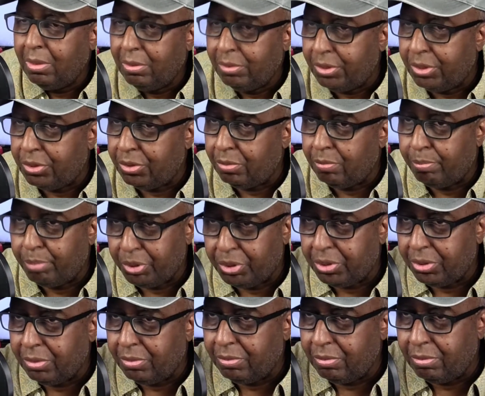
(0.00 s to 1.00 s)
just put
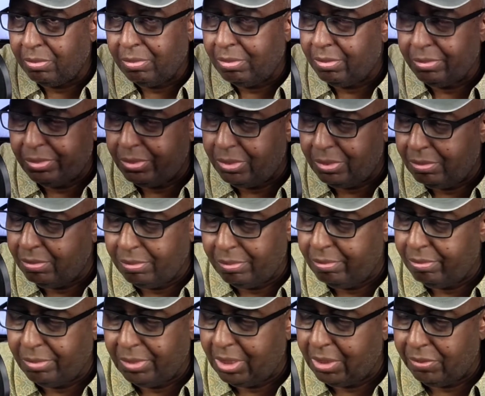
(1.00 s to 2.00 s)
your,
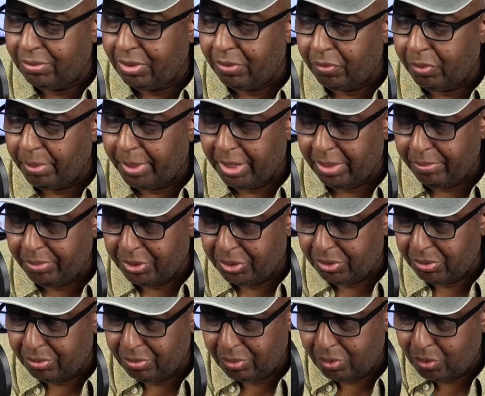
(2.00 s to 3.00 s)
never mind,
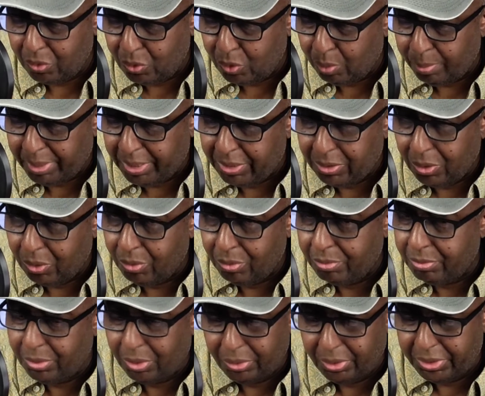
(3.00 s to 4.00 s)
Mr. Copay,
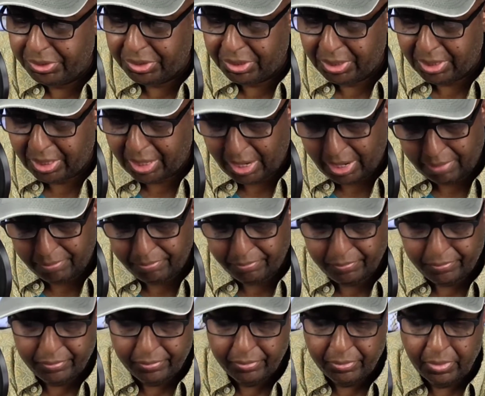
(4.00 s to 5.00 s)
don't listen to that.
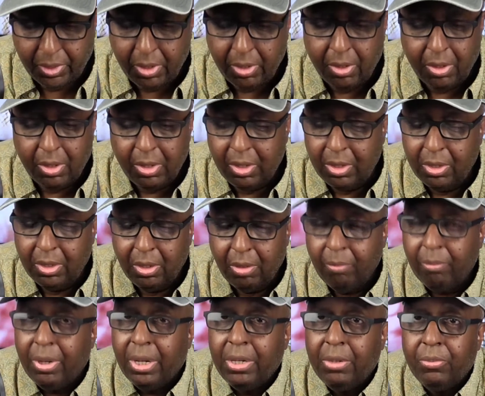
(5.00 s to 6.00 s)

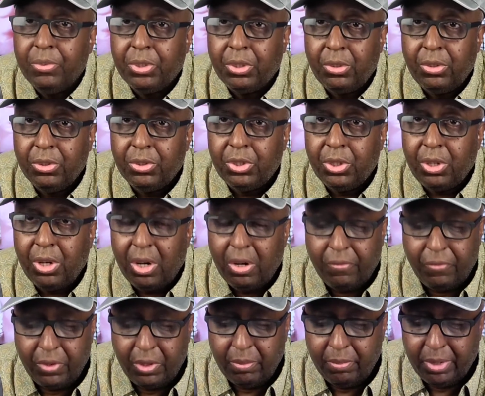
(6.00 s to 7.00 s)
But it was a good cigar
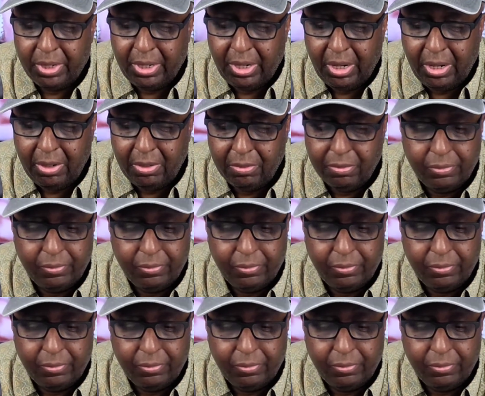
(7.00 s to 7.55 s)
for the money.